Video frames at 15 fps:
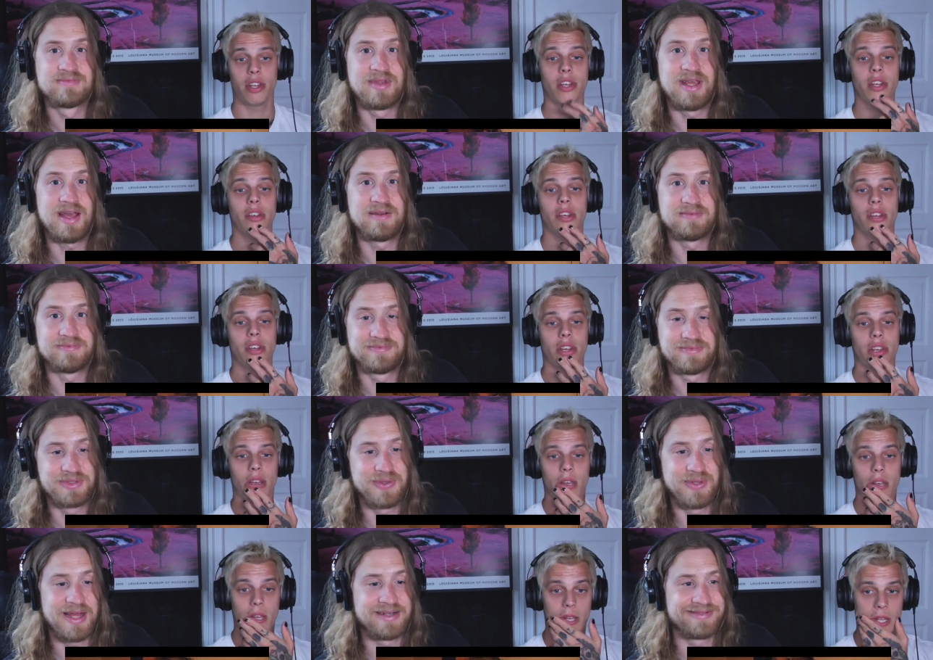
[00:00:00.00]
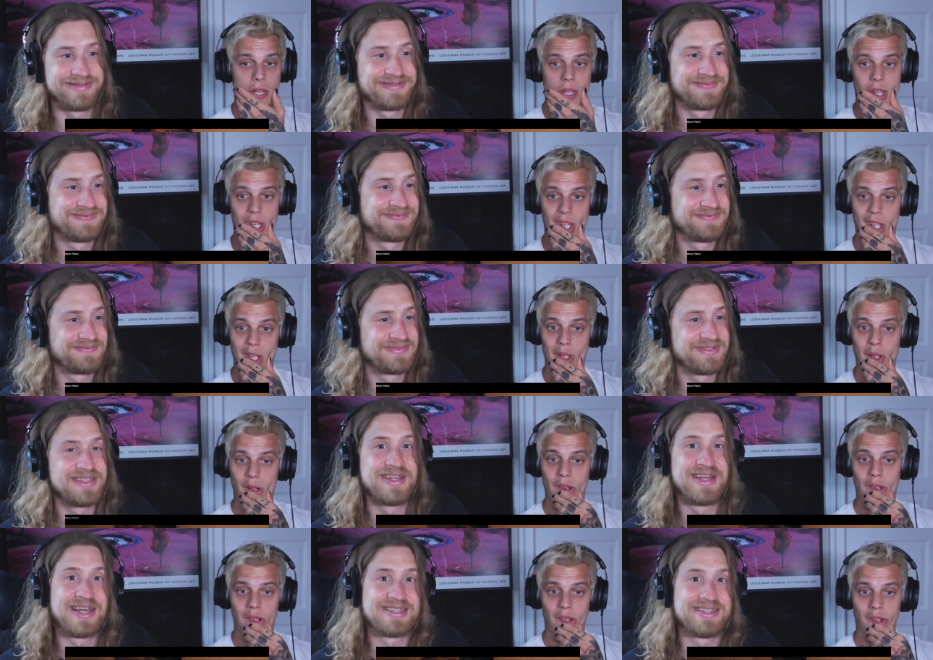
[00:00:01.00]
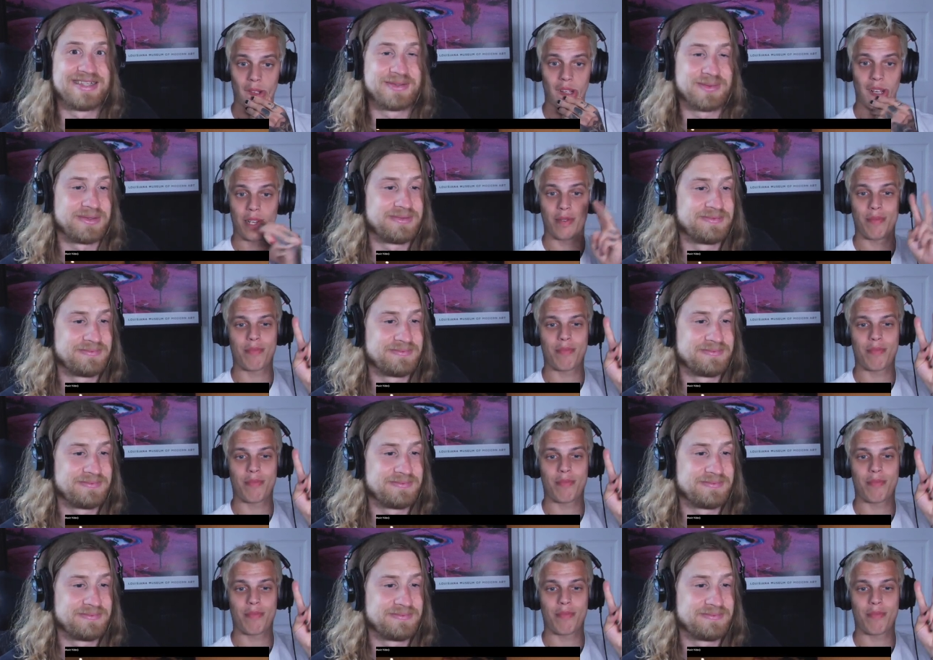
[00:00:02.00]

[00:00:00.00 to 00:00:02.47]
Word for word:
Speaker 1: Yeah, do that. See you guys next yeah, time.